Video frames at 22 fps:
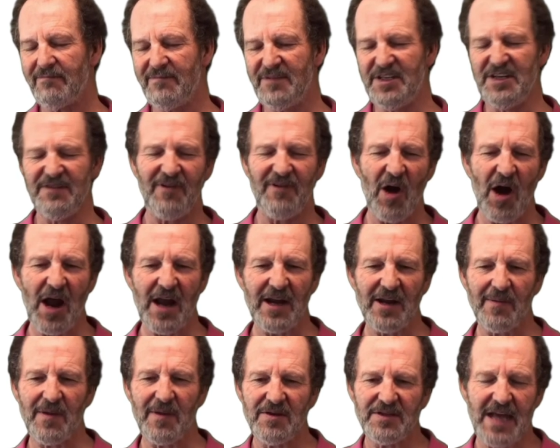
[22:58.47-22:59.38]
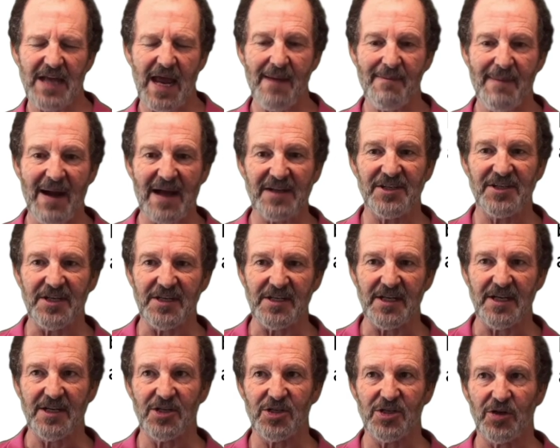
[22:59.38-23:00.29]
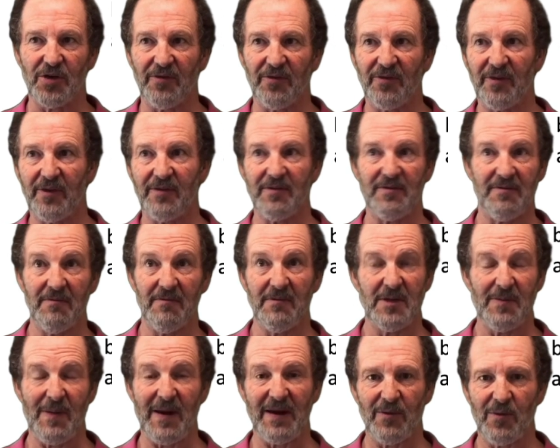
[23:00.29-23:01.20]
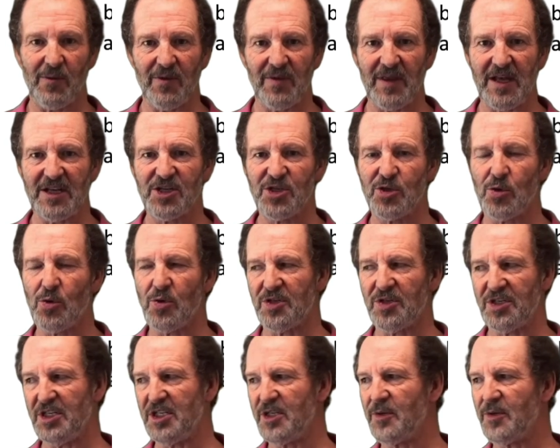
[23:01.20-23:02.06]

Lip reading: divide up those air masses into sort of, depending what their source is.